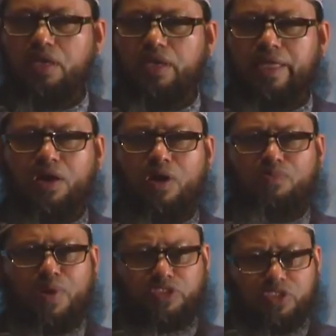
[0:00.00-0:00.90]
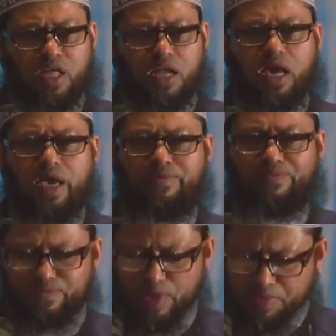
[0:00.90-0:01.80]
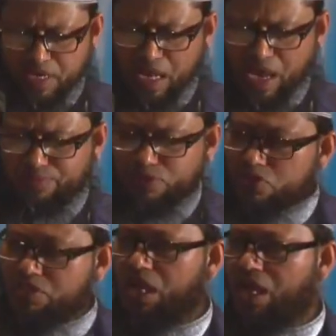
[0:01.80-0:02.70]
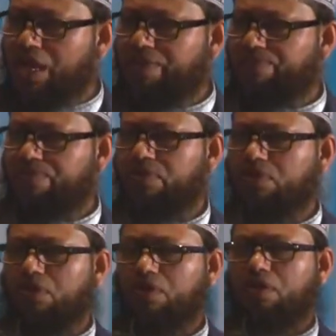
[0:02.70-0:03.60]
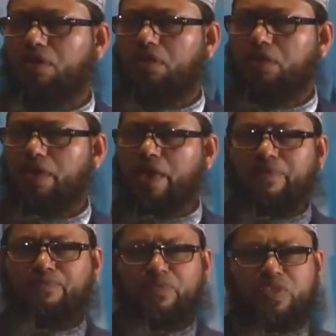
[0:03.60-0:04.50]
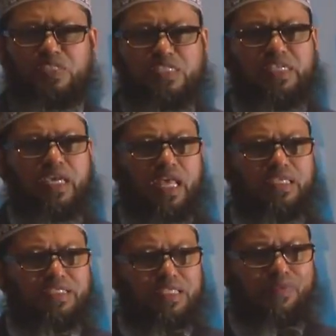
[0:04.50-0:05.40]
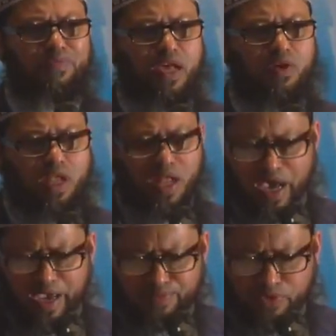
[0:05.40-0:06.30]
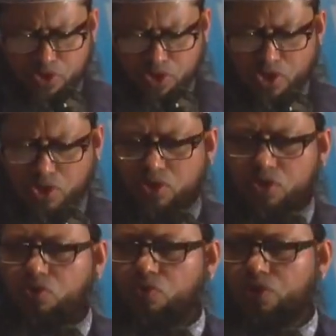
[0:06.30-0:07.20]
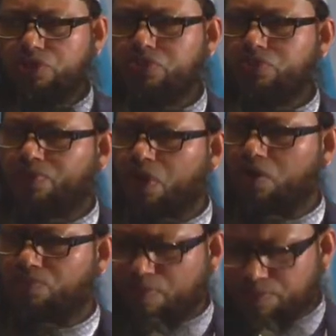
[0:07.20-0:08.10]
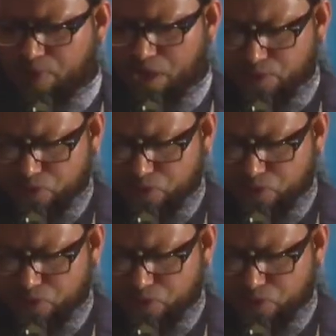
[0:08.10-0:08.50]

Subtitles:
in our personal life, family life, social life, every single step in our life, we should follow Prophet Muhammad